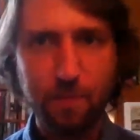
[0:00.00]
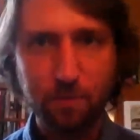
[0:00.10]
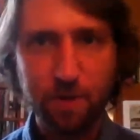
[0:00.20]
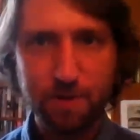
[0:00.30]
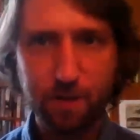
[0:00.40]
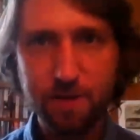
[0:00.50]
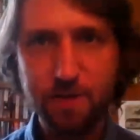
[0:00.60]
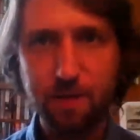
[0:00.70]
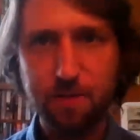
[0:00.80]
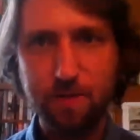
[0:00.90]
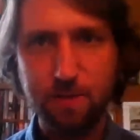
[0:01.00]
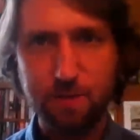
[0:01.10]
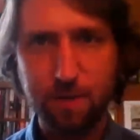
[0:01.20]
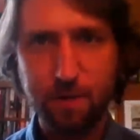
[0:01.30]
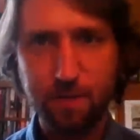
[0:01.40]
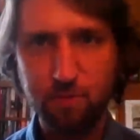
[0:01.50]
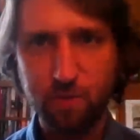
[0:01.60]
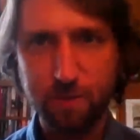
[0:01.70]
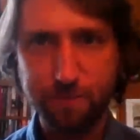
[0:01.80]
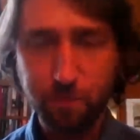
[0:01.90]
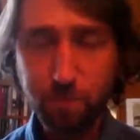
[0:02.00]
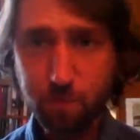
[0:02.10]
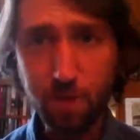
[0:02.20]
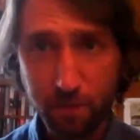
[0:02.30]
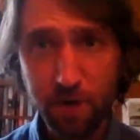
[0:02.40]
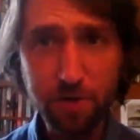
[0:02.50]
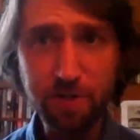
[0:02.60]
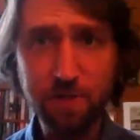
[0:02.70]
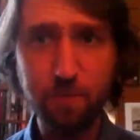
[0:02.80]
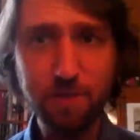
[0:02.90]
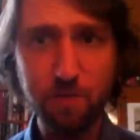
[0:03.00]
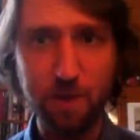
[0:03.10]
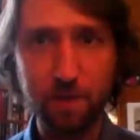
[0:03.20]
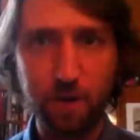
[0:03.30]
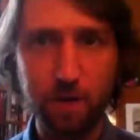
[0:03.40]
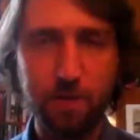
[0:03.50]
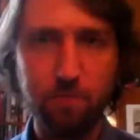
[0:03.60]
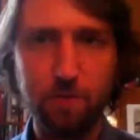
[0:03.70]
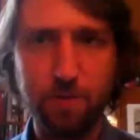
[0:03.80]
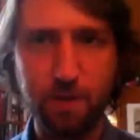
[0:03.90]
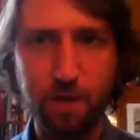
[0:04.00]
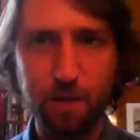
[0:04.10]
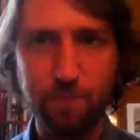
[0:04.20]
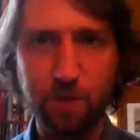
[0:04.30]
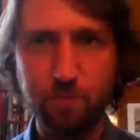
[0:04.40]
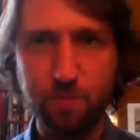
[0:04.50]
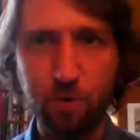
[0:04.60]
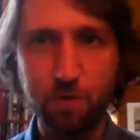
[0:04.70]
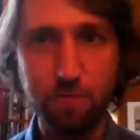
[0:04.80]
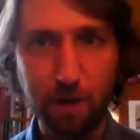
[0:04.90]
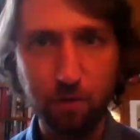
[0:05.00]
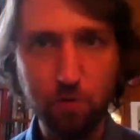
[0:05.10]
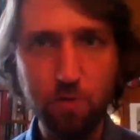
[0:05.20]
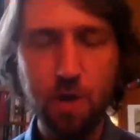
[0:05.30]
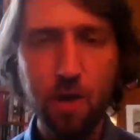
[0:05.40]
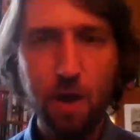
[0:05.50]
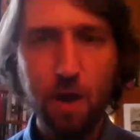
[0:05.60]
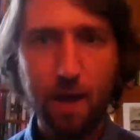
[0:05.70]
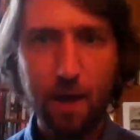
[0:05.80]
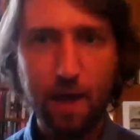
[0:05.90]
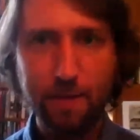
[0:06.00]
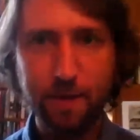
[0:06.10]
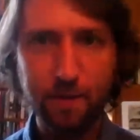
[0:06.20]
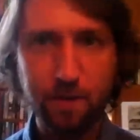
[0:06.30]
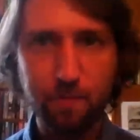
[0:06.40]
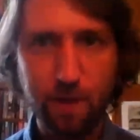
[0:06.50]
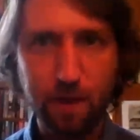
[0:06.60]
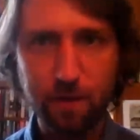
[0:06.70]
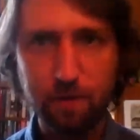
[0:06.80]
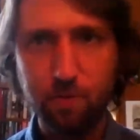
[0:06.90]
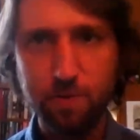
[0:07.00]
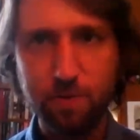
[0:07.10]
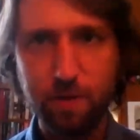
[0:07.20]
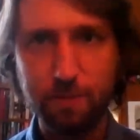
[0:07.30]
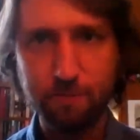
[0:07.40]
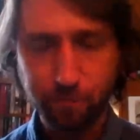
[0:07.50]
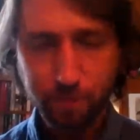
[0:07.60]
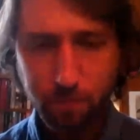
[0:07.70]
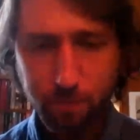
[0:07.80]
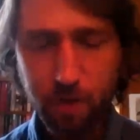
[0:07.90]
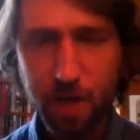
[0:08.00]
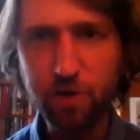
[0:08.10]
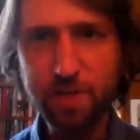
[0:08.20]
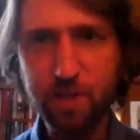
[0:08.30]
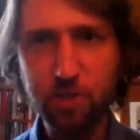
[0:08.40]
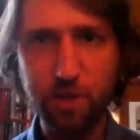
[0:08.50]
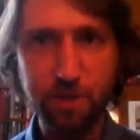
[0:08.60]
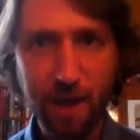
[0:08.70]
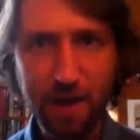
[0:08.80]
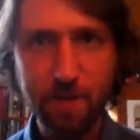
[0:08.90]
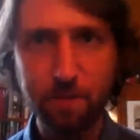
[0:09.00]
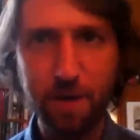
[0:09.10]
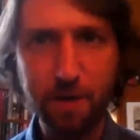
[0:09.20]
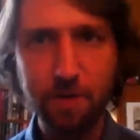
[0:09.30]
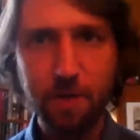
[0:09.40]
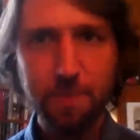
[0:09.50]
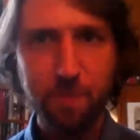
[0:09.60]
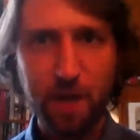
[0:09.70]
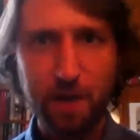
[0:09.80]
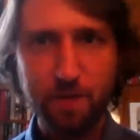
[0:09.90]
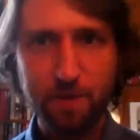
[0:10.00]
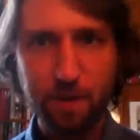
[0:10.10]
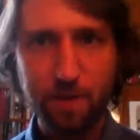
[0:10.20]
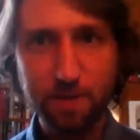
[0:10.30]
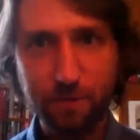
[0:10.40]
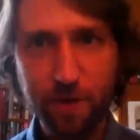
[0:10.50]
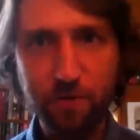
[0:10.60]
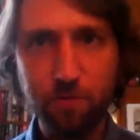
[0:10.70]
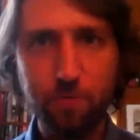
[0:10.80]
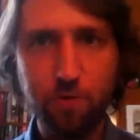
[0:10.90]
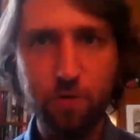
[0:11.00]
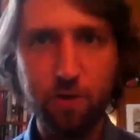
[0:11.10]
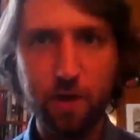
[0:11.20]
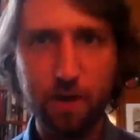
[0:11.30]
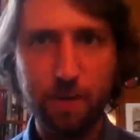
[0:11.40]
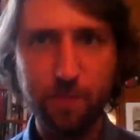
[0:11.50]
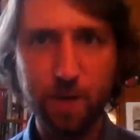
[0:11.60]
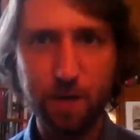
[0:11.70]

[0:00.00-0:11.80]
Sarkisian. This was a very interesting person, by the way. He was born in Baku, and then he was a researcher in Heidelberg, and that's a very good book from